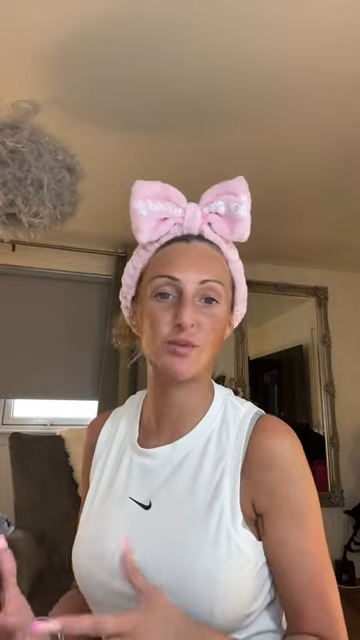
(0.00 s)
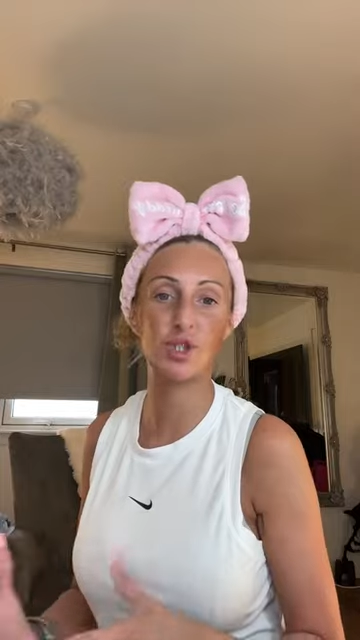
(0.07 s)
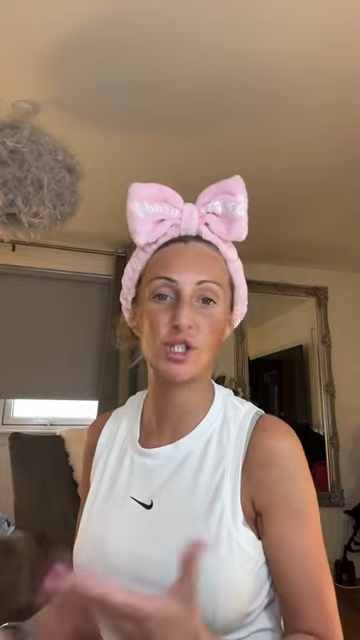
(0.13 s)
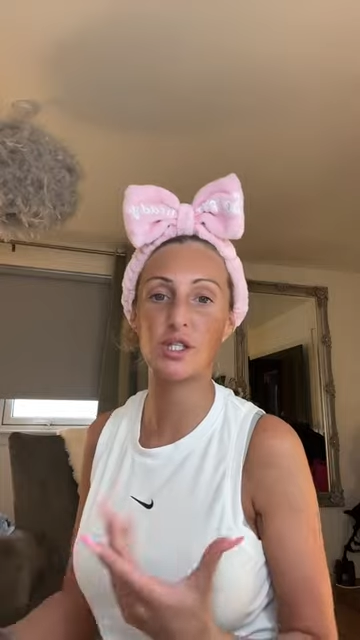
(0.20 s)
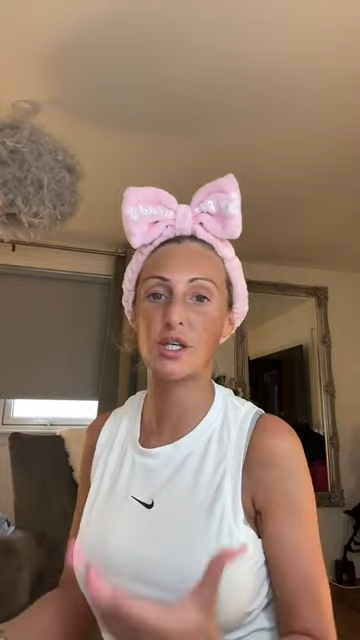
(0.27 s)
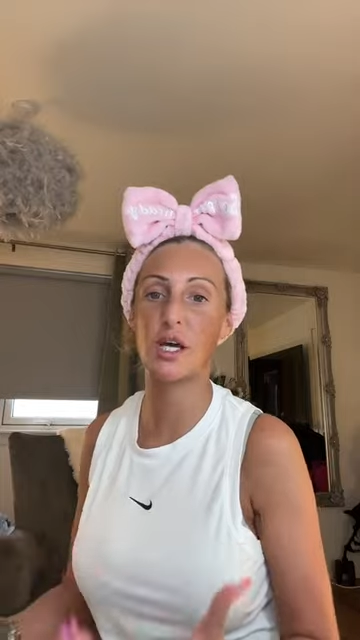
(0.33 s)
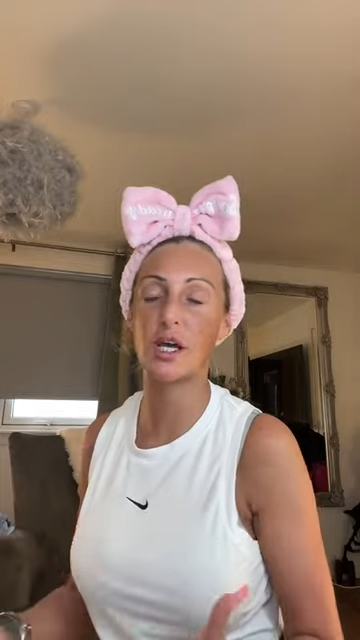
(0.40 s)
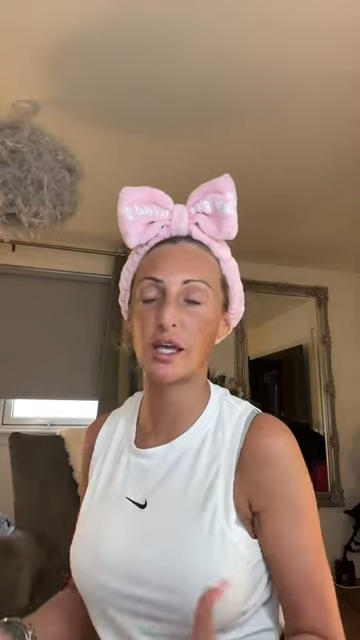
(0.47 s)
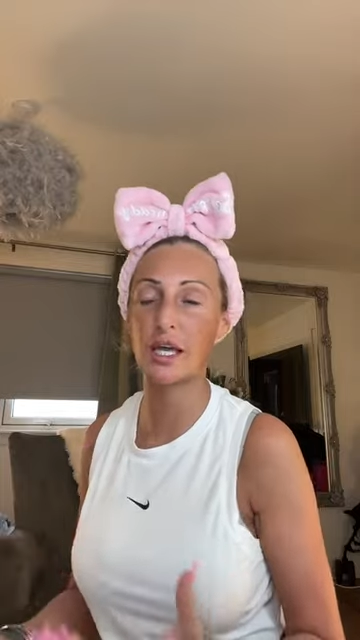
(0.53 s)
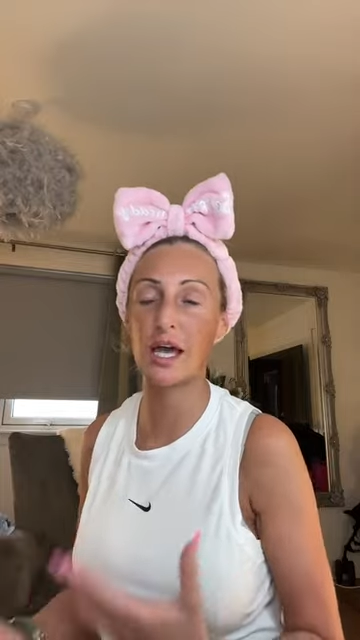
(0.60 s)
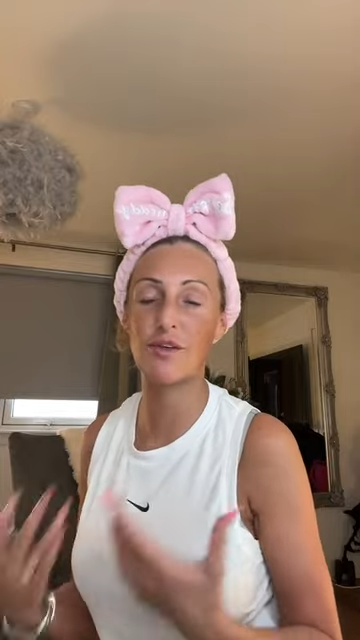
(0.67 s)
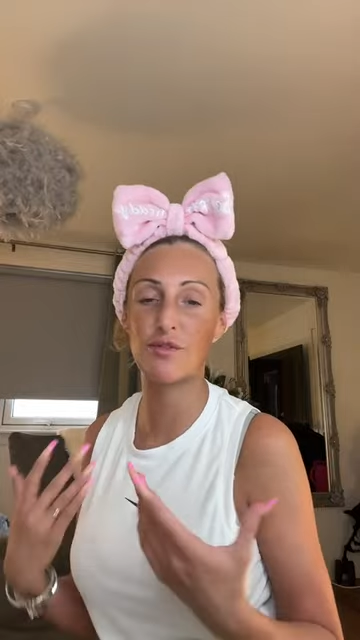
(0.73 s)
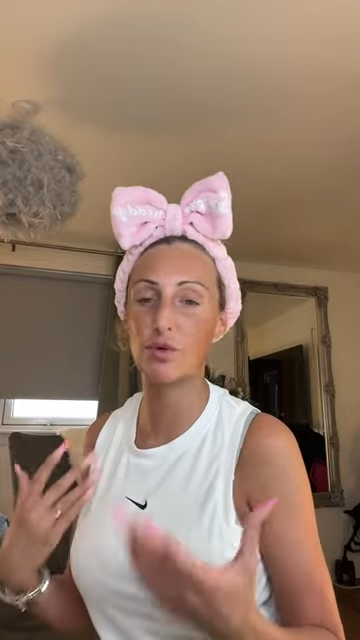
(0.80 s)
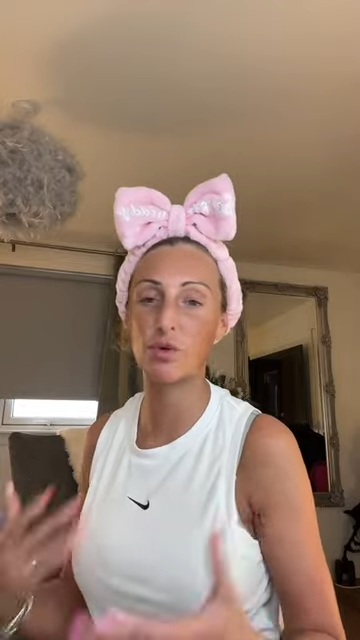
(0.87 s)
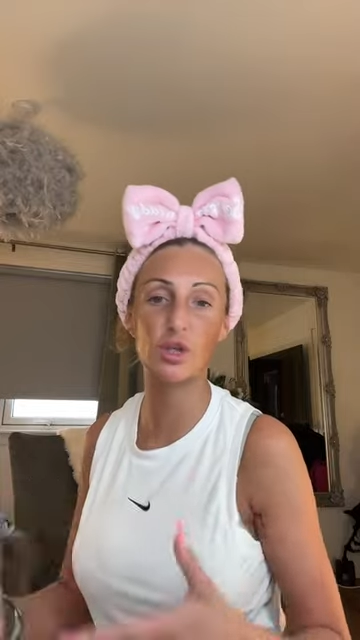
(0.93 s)
She's like, I
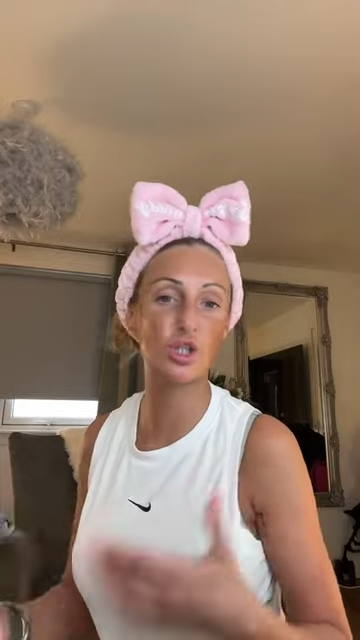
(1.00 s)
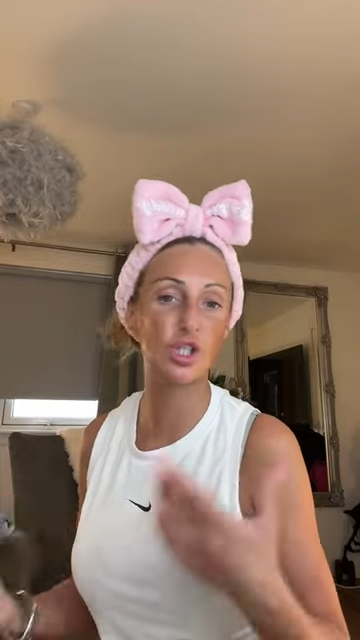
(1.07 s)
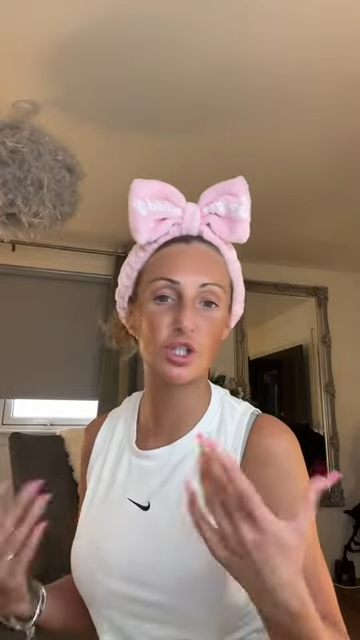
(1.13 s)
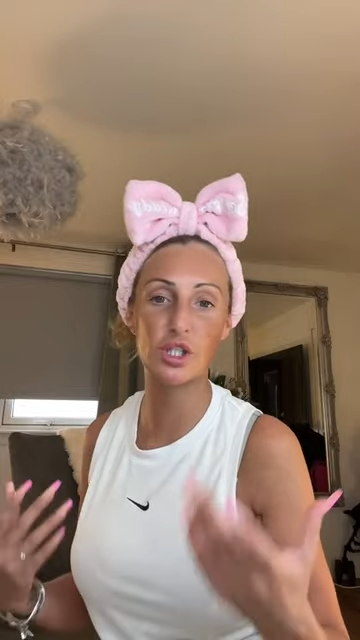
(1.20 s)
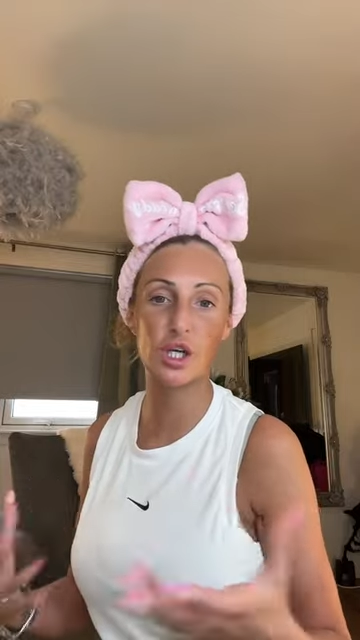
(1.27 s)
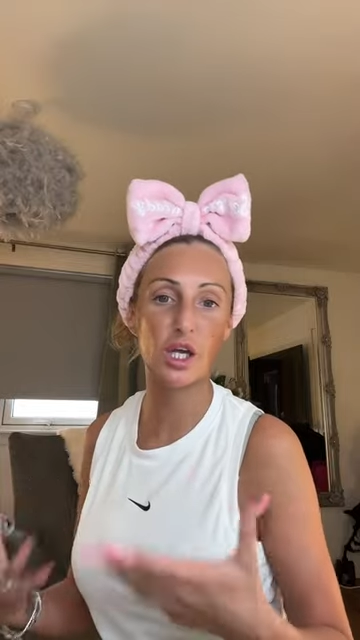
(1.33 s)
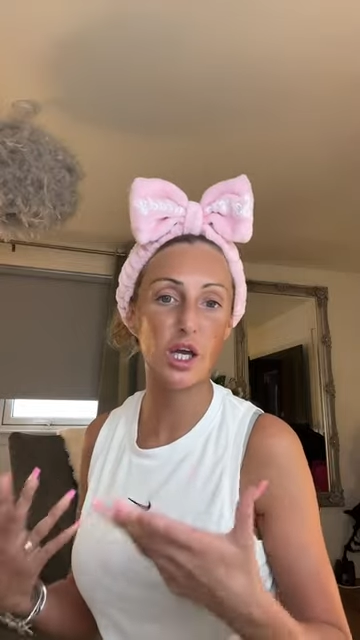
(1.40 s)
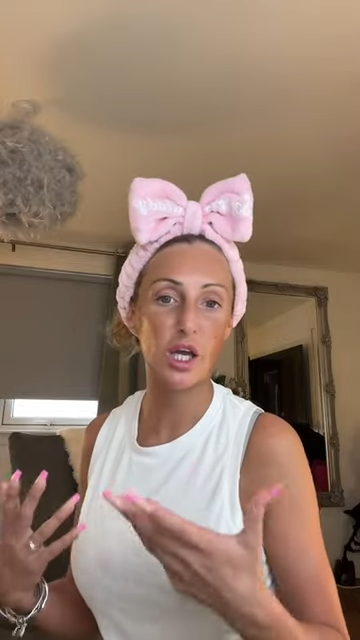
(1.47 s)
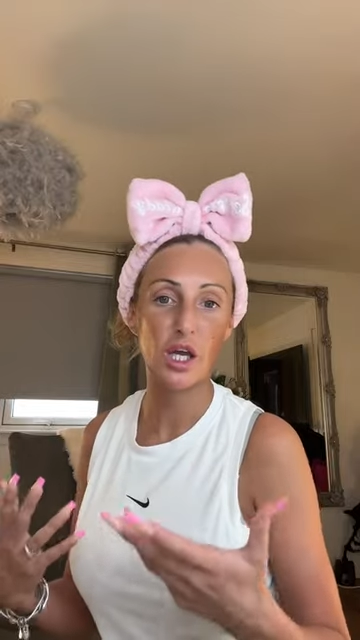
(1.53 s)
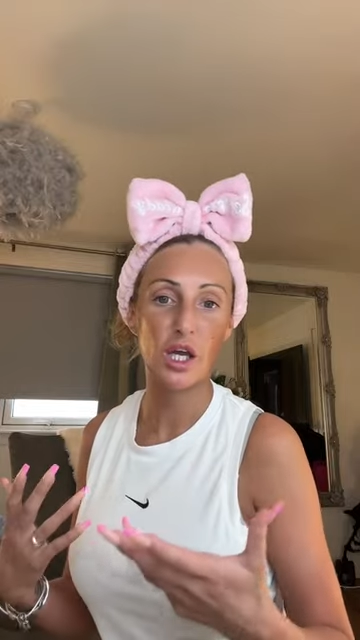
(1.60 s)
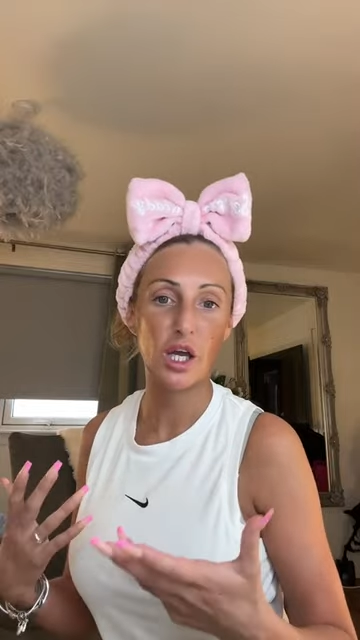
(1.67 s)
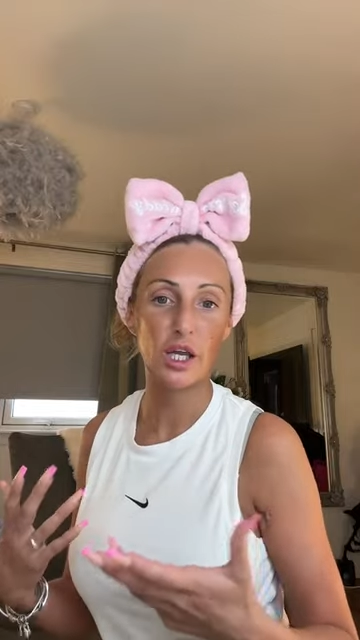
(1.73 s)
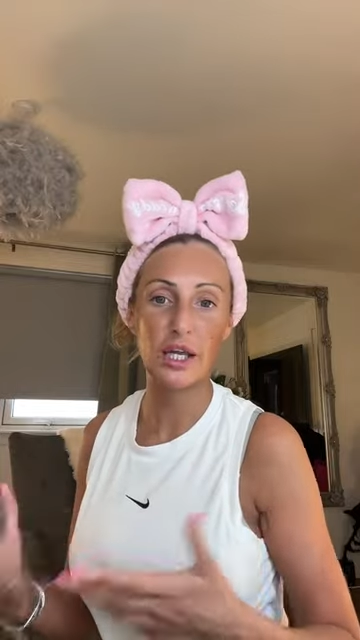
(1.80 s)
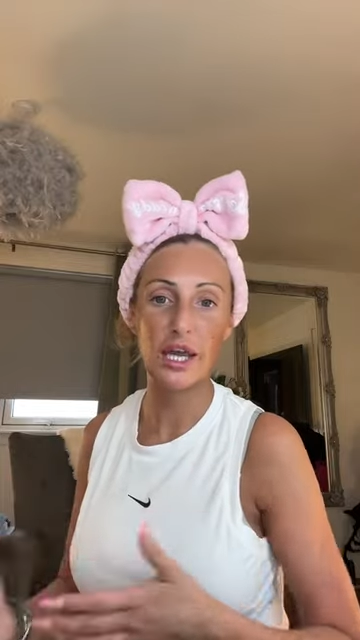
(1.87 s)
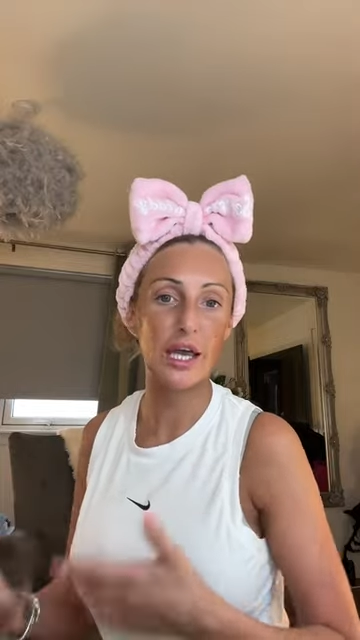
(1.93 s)
feel like she's
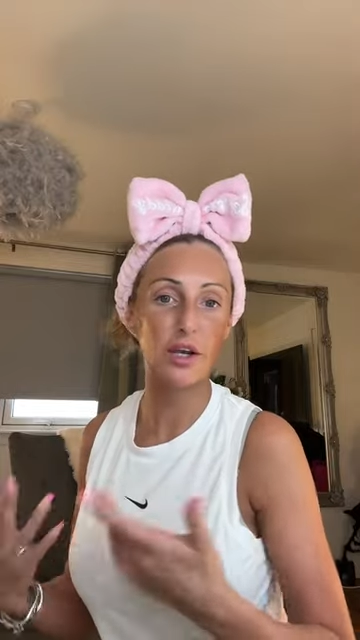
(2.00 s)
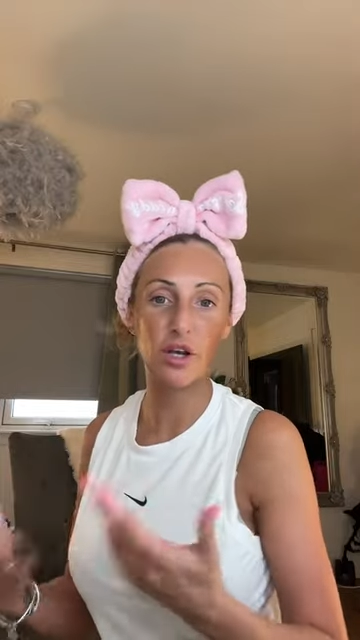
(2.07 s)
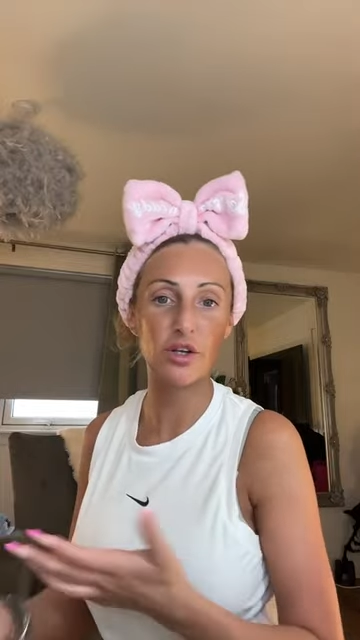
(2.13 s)
getting